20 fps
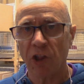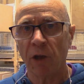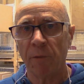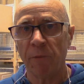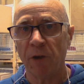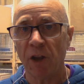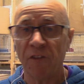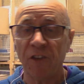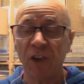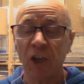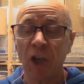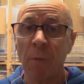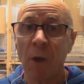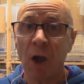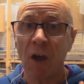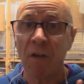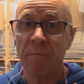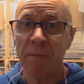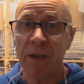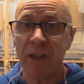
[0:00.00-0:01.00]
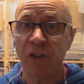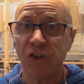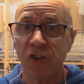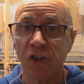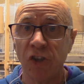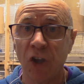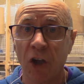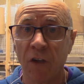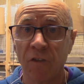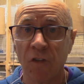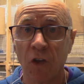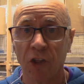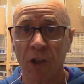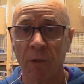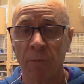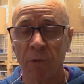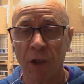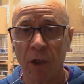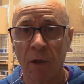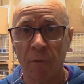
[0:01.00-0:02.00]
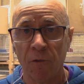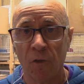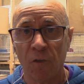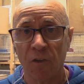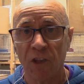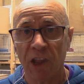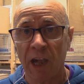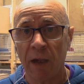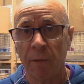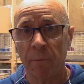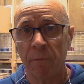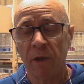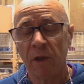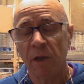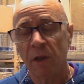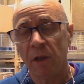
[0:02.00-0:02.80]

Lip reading: And I think I might have mentioned that I've got some stuff off Sam